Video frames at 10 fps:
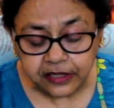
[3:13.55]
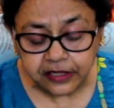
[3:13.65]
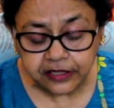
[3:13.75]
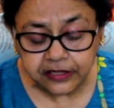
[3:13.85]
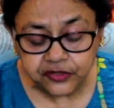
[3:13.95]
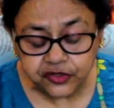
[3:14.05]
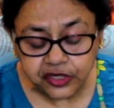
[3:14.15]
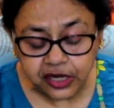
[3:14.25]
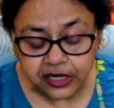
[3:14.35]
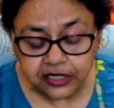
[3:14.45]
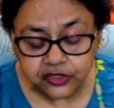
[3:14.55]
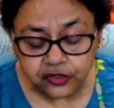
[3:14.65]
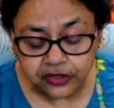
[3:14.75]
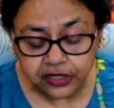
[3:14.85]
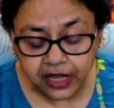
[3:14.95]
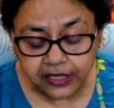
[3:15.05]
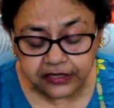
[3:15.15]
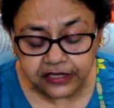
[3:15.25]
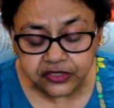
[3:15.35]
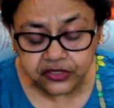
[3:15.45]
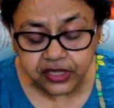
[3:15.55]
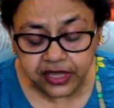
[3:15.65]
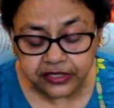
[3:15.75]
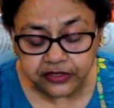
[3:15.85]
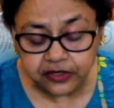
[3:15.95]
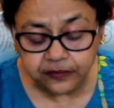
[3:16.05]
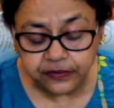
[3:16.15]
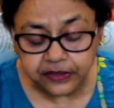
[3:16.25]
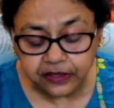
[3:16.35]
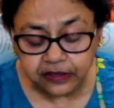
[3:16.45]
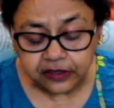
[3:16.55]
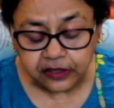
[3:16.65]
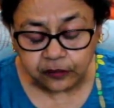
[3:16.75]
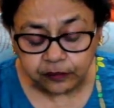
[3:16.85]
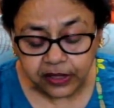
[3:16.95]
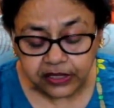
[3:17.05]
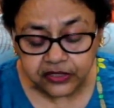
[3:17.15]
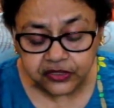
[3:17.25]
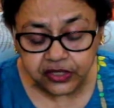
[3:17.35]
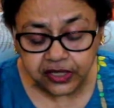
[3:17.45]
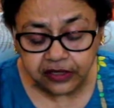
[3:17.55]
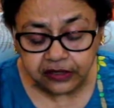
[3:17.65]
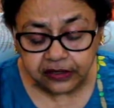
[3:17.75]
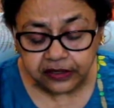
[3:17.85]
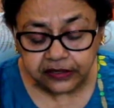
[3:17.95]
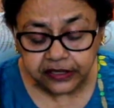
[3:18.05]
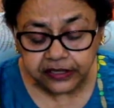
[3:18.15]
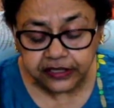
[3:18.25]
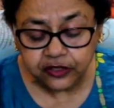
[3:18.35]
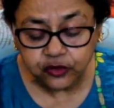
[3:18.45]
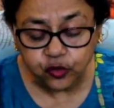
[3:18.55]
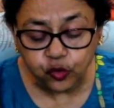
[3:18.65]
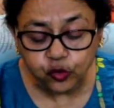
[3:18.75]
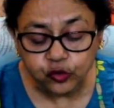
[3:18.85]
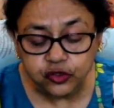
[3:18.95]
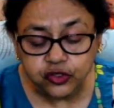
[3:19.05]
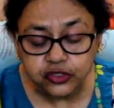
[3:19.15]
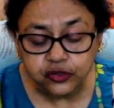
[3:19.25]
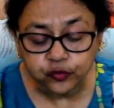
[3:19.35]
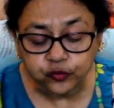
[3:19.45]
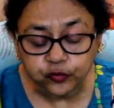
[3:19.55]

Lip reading: it starts on the either side of the bursa, then it goes